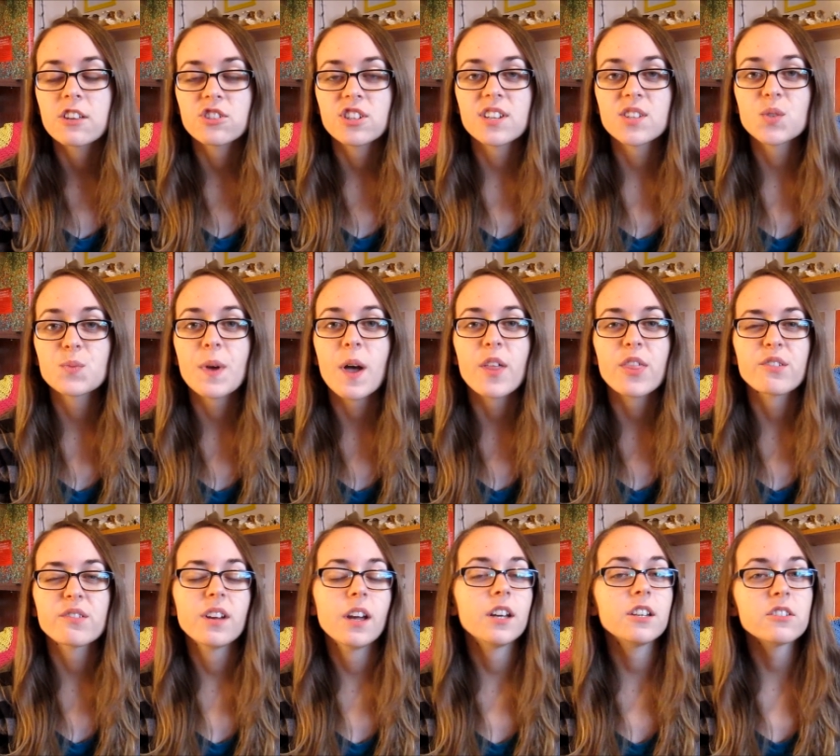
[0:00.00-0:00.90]
She has
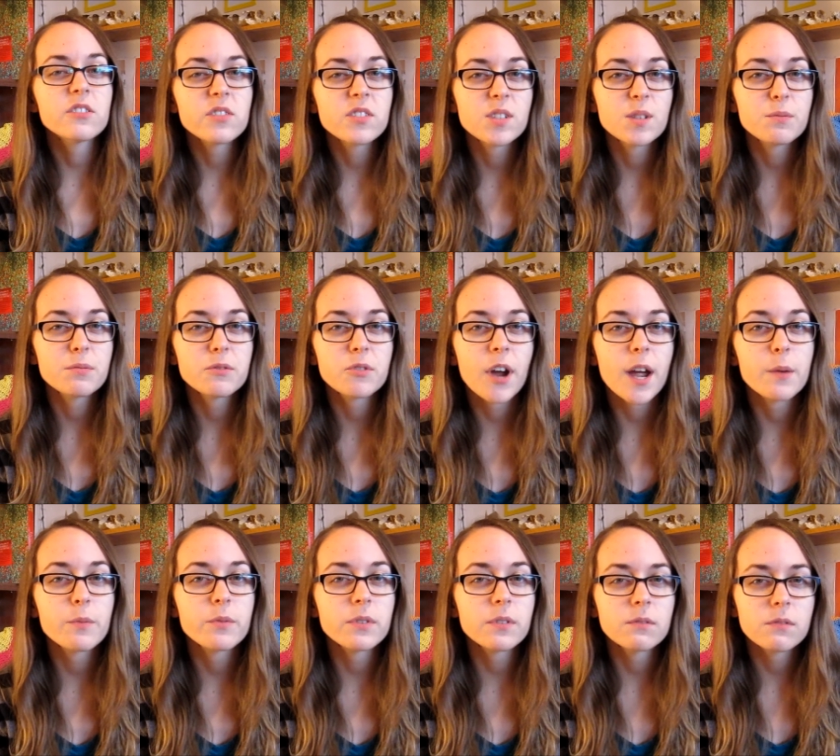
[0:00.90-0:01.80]
about 300
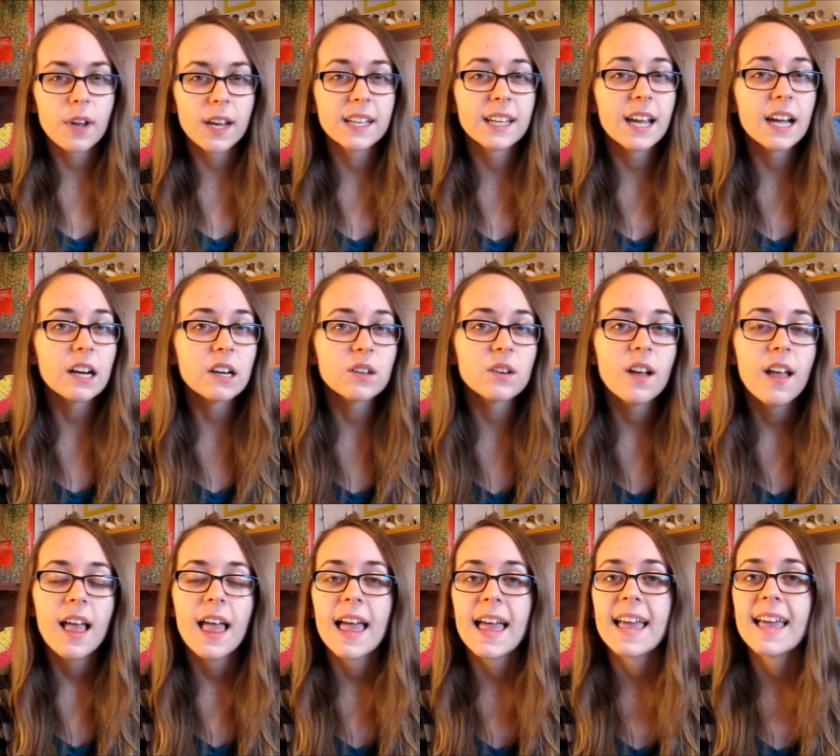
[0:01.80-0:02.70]
subscribers right now
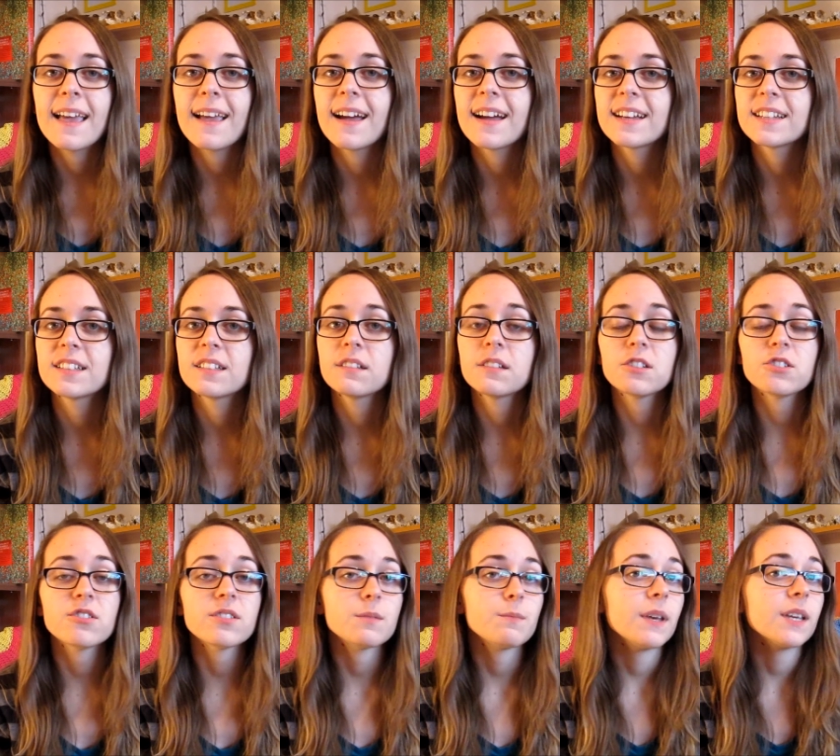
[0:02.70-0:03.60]
and
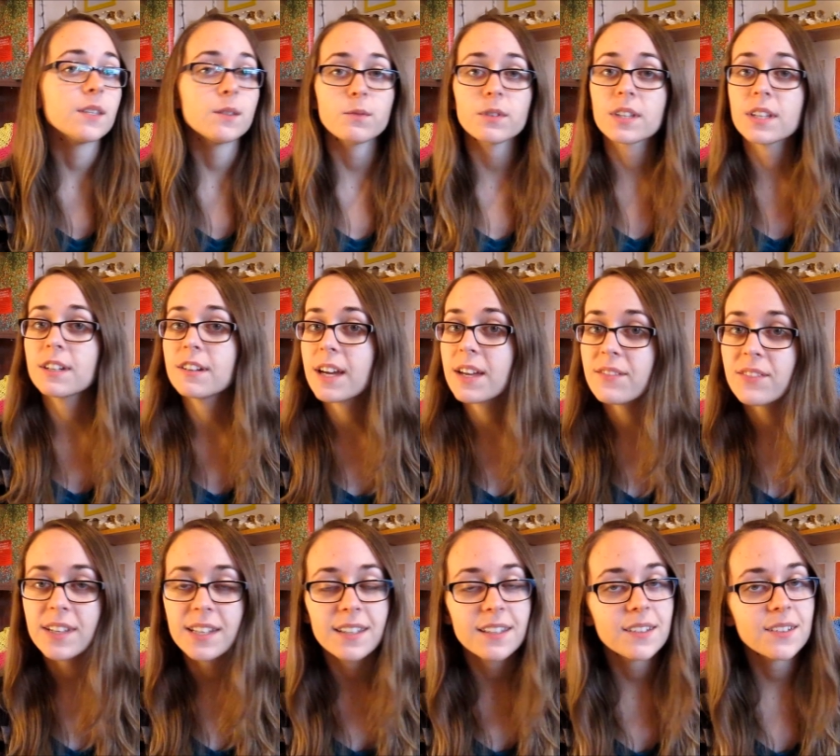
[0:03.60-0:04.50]
just makes really great
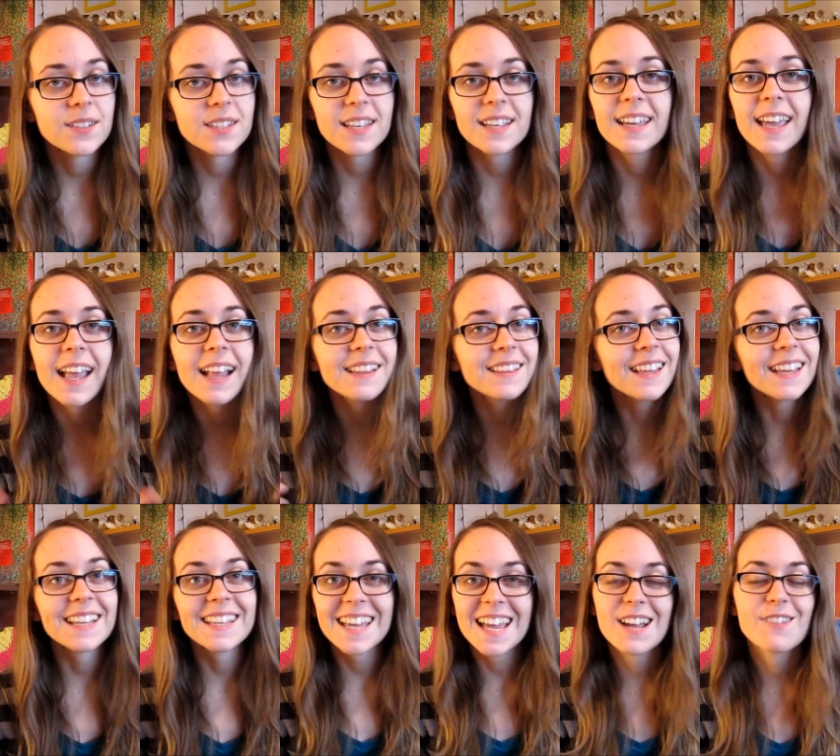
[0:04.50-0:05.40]
videos, again
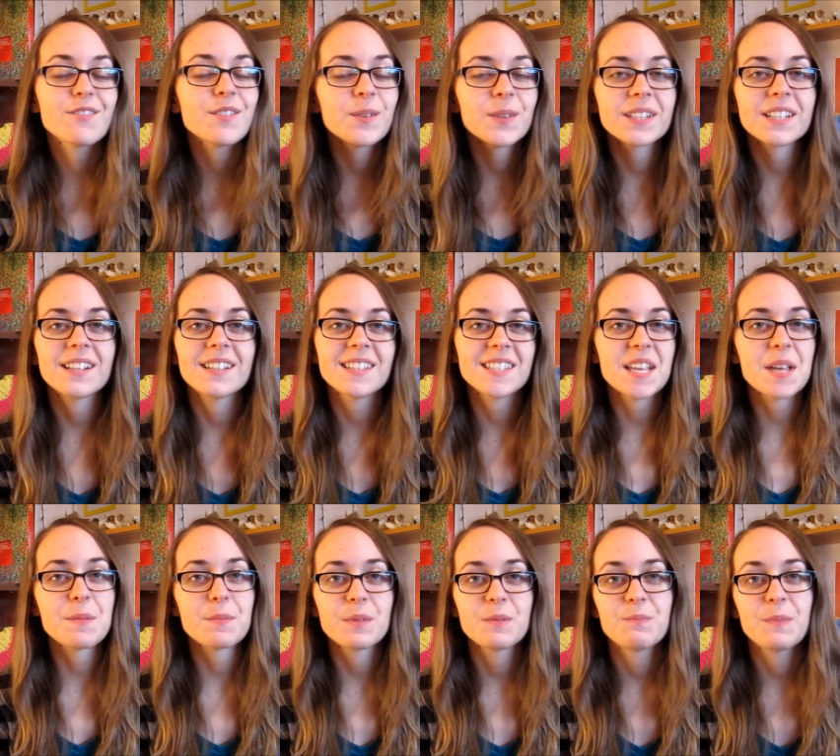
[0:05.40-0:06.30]
like everyone else
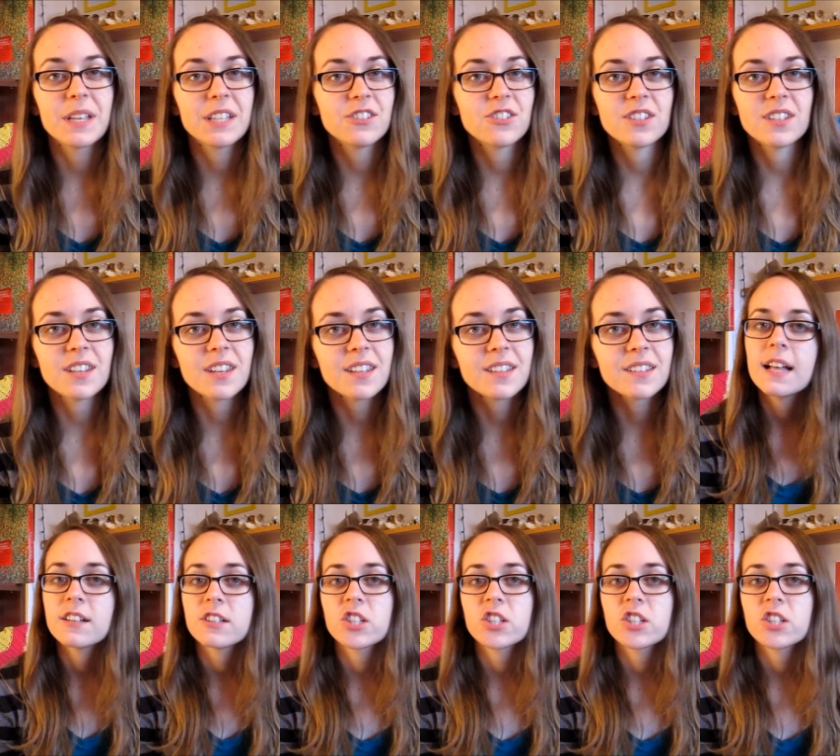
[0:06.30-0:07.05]
I'm mentioning.